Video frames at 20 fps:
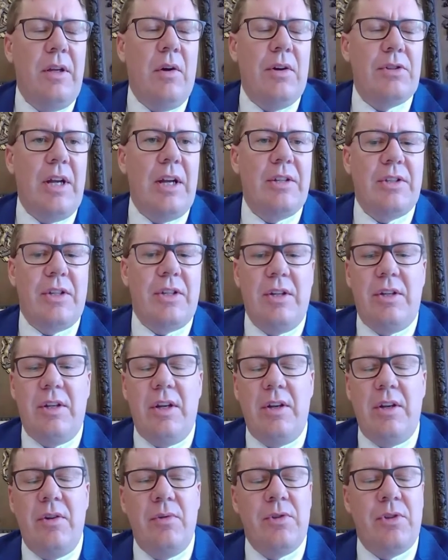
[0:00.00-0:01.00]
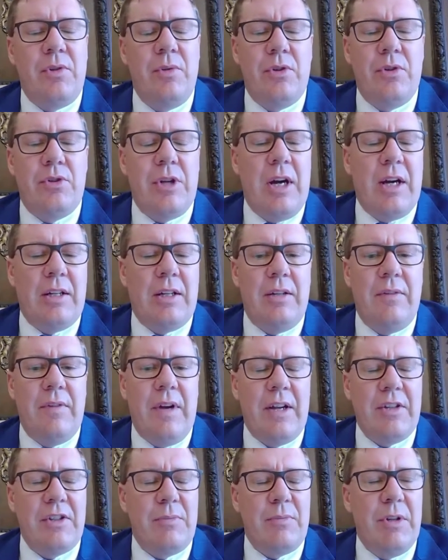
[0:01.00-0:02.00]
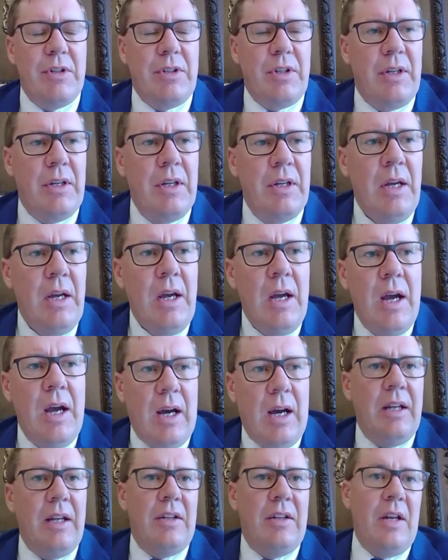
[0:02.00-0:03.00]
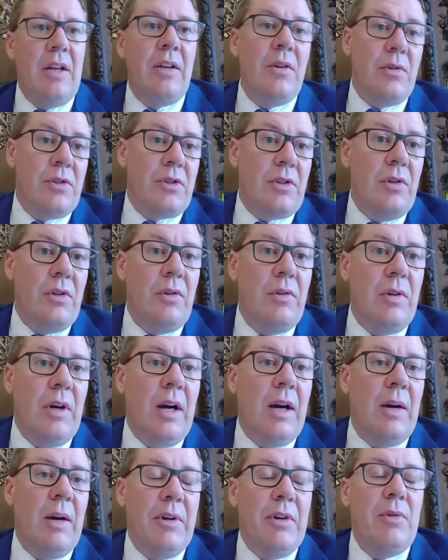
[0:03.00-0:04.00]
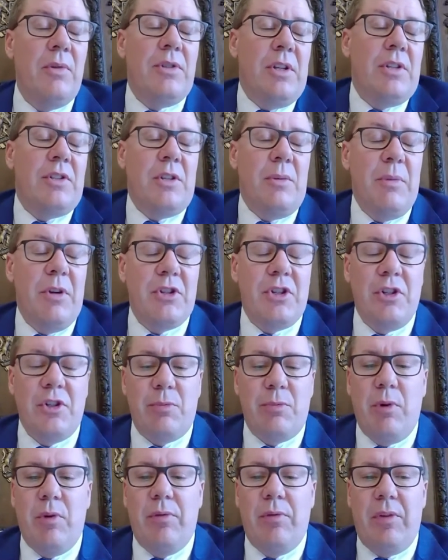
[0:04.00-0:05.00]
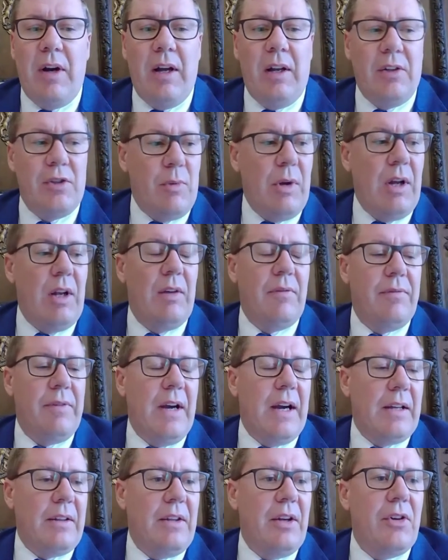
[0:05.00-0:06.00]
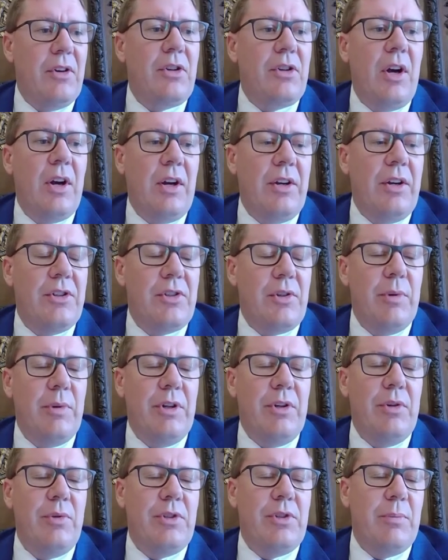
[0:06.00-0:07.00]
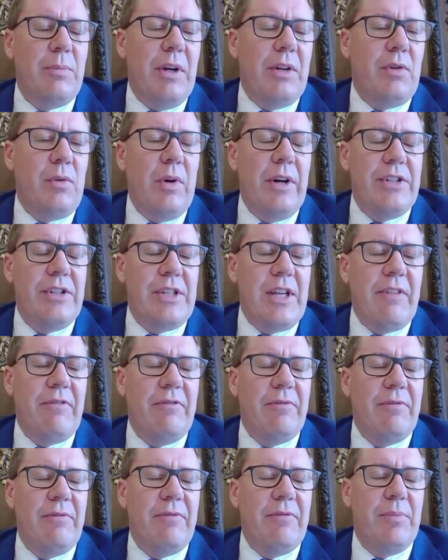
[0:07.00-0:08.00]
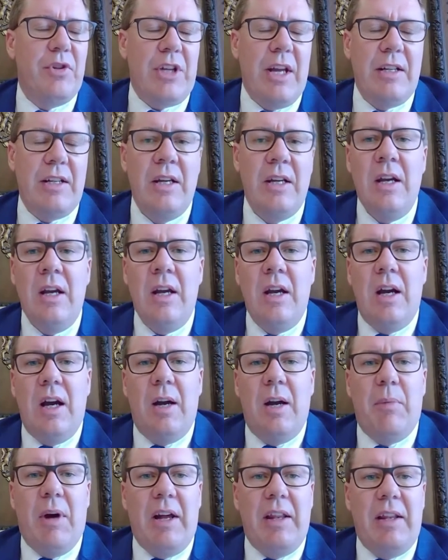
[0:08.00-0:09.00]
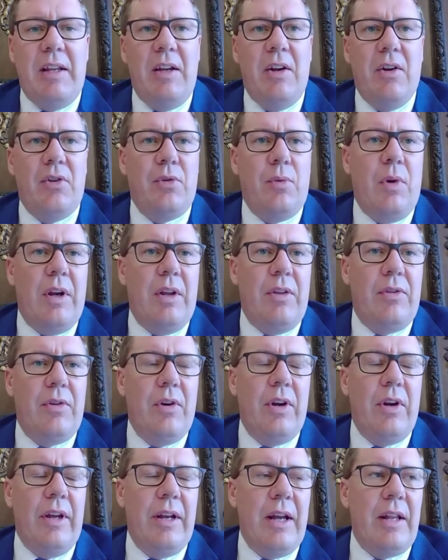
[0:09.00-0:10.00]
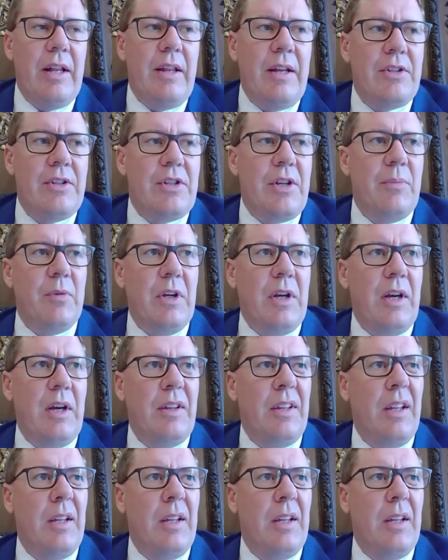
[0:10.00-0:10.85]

oil sands continues to attract investment and continues to reduce its emissions profile as well. In fact, their target is to reduce it by 27% by the year 2030. And that's something I